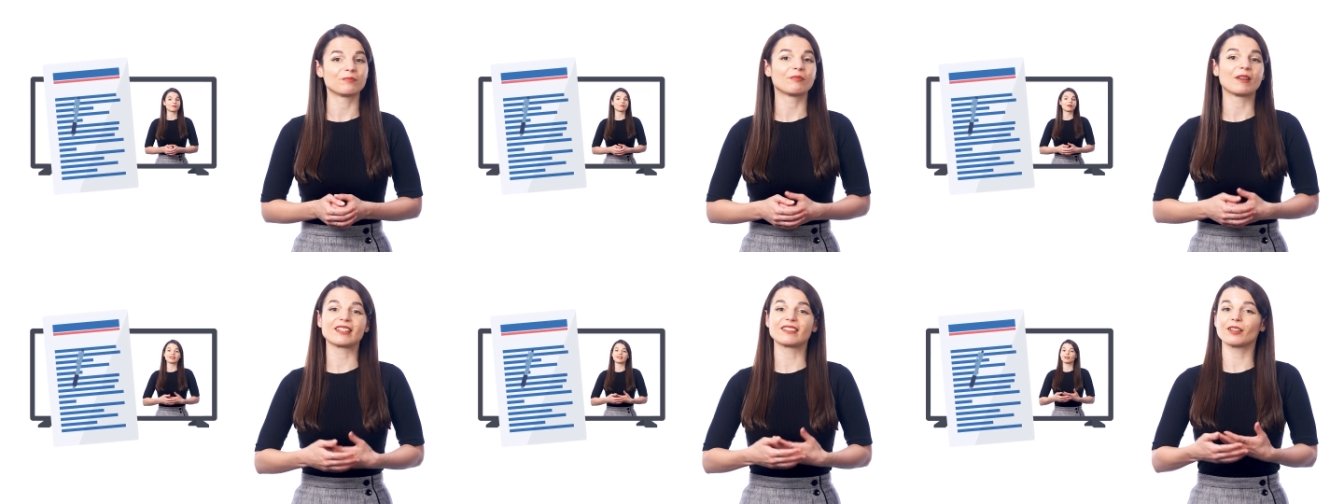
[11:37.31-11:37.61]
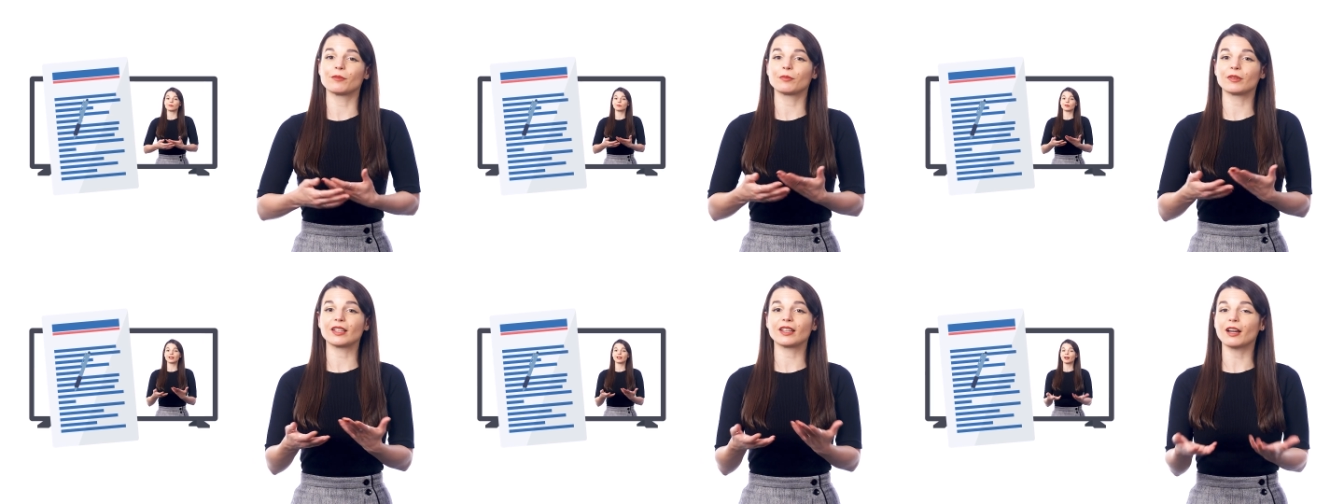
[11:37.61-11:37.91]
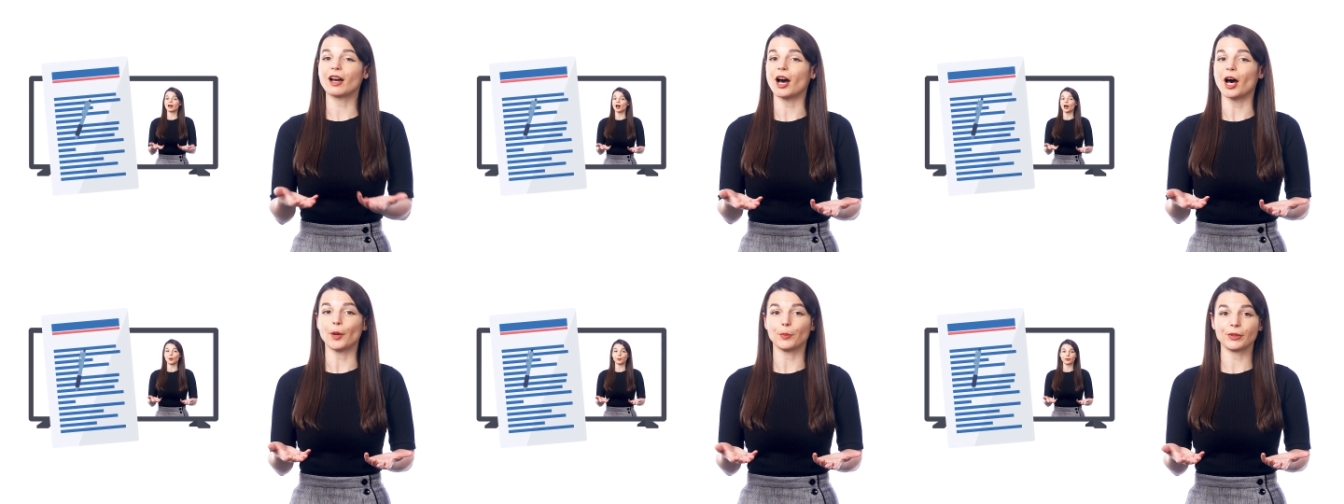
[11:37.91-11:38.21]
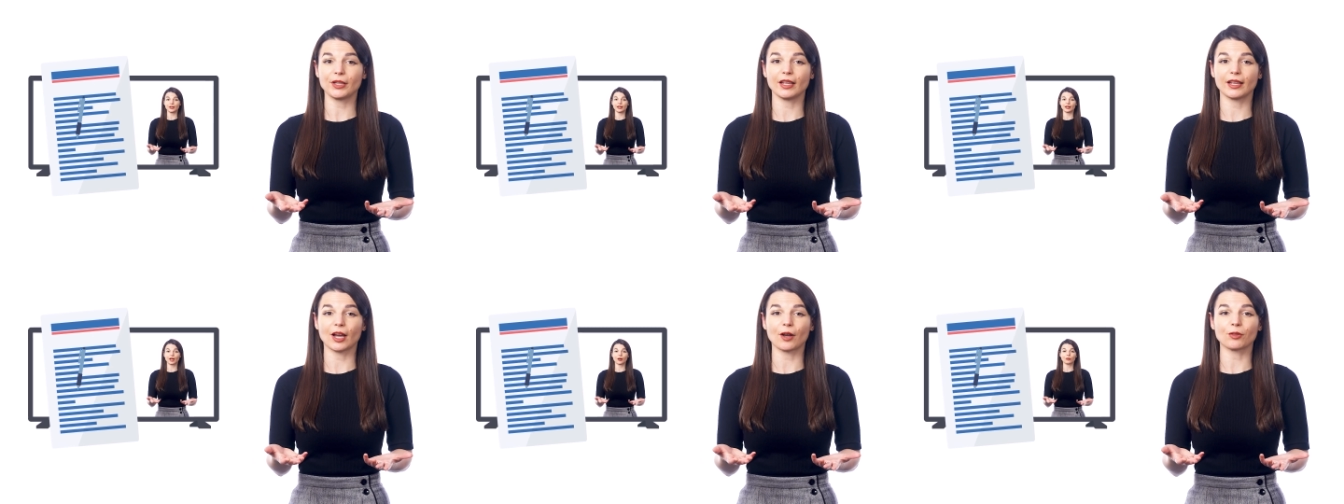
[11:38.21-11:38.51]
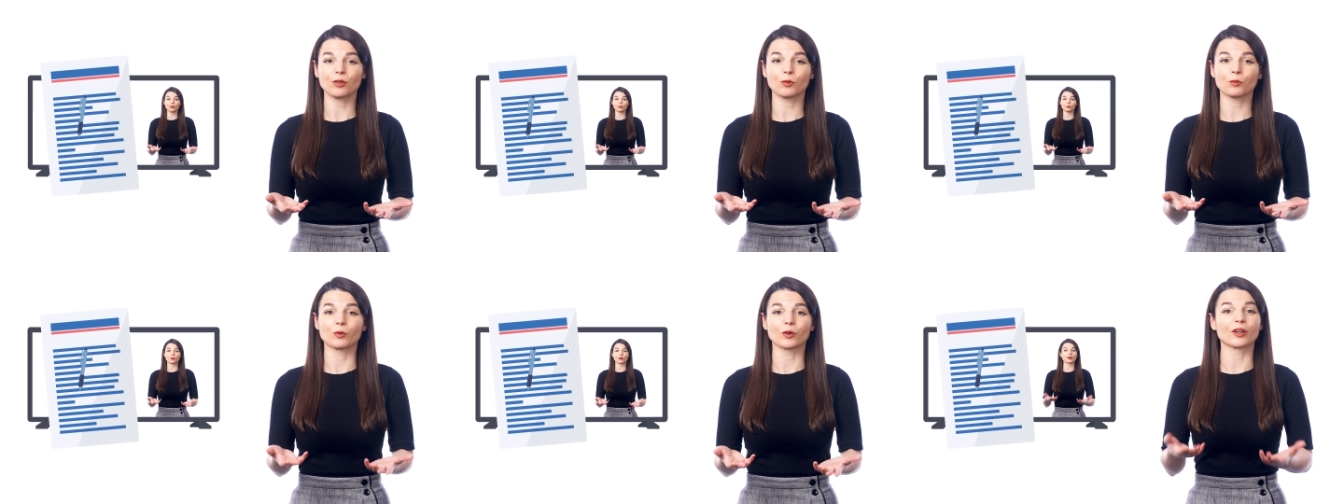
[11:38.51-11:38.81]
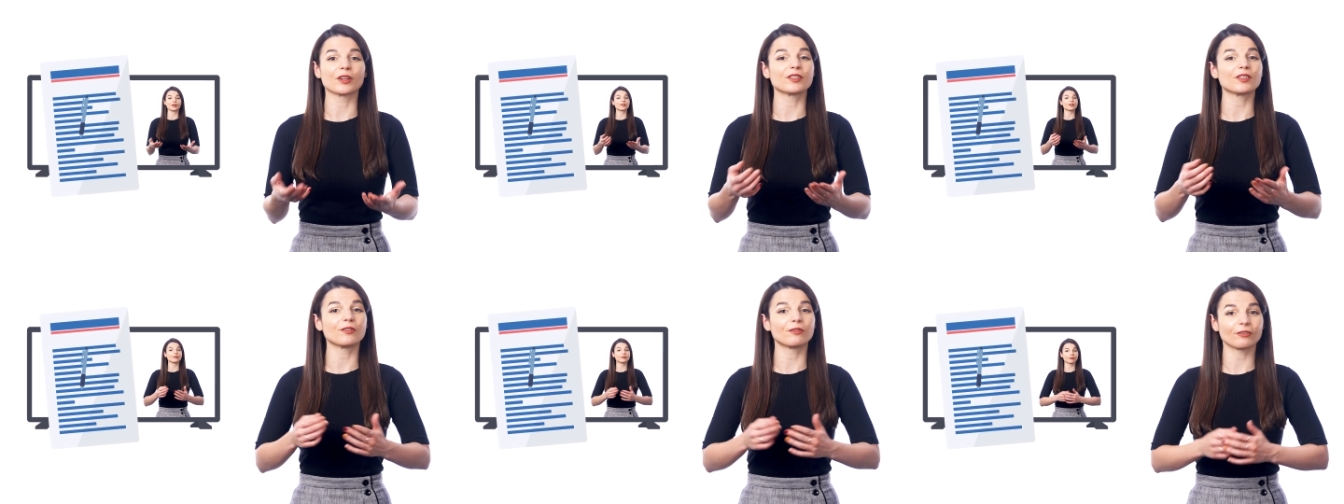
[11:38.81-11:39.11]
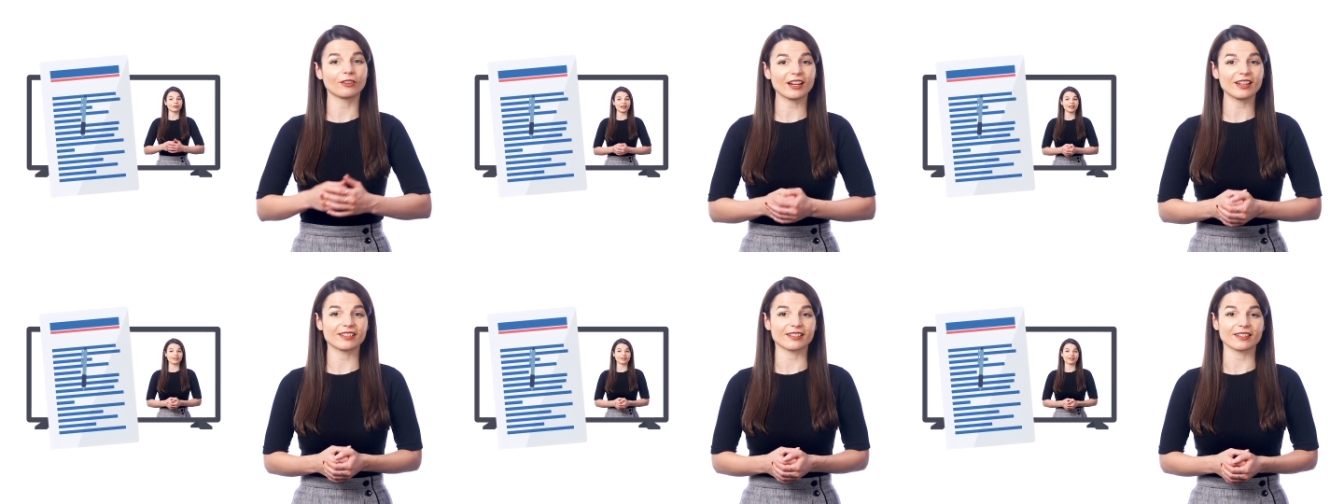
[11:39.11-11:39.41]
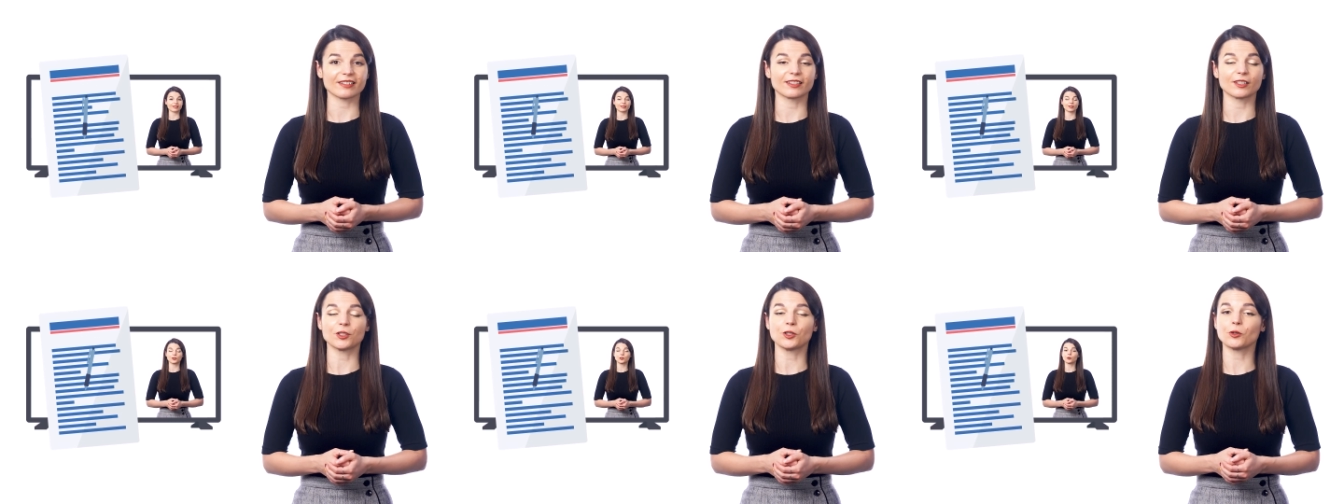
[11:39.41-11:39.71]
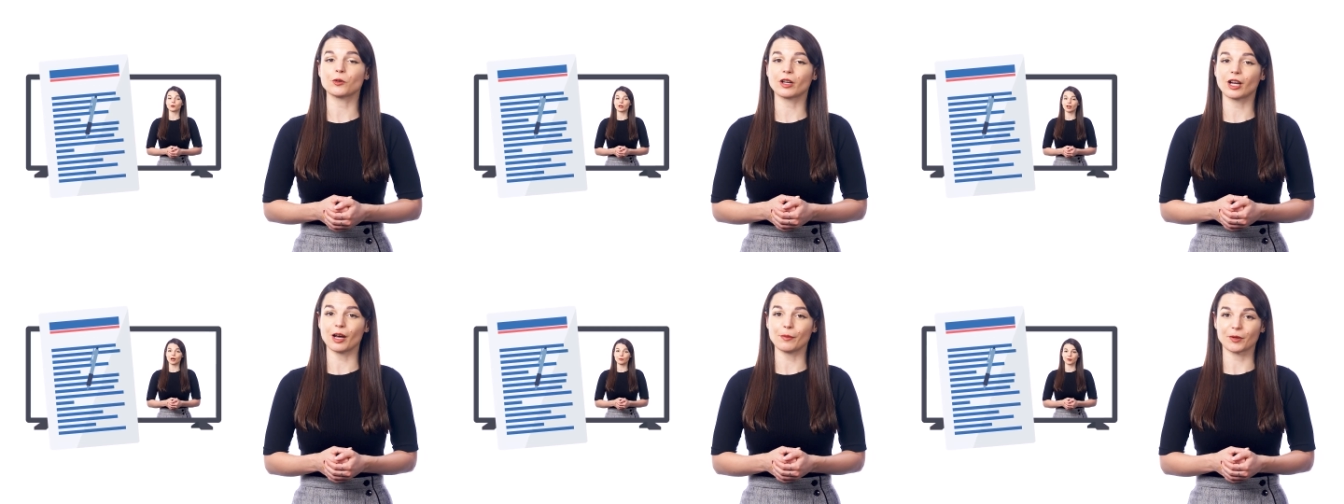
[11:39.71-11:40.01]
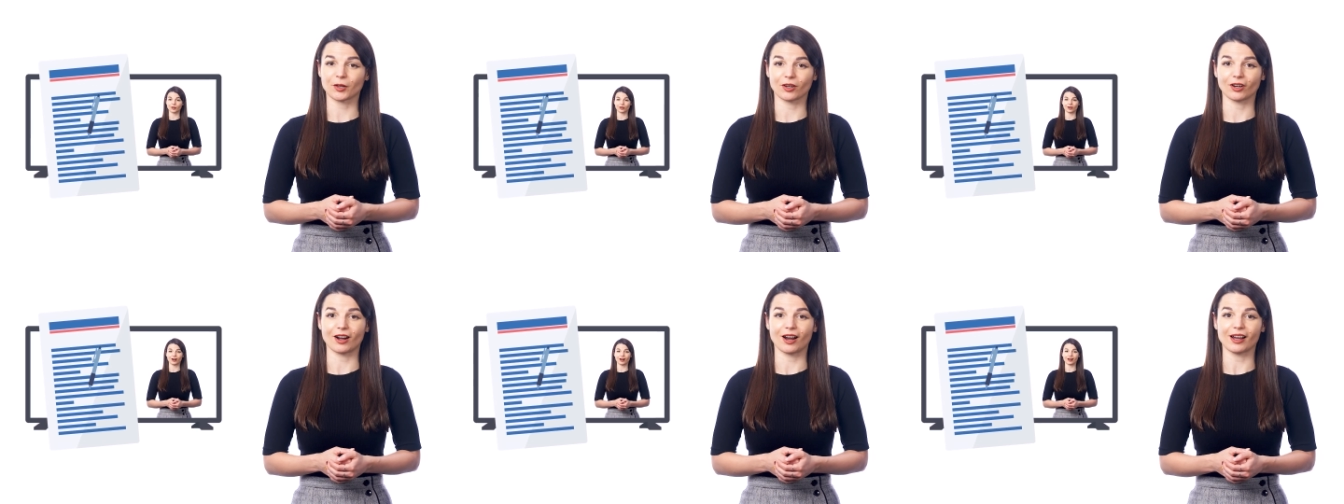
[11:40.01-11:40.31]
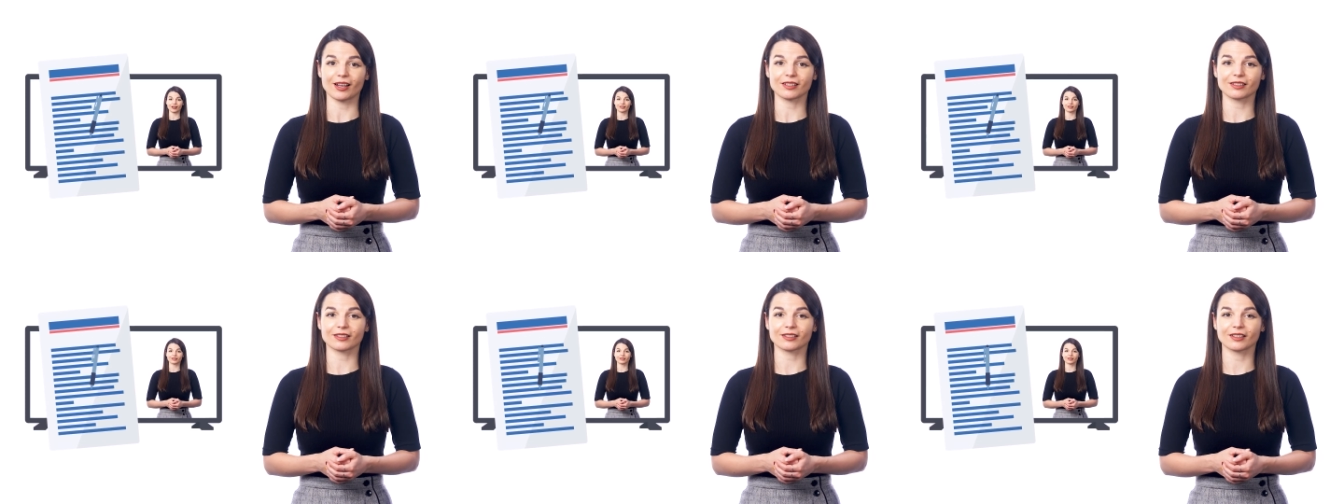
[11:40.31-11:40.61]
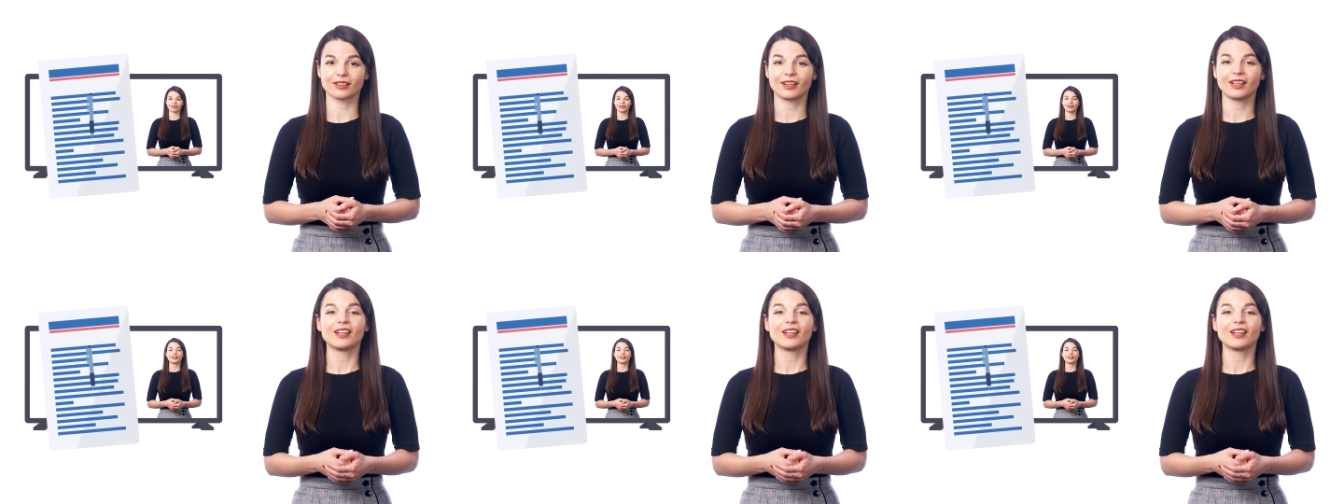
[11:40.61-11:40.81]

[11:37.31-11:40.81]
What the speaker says: by simply copying out the words and phrases that you come across.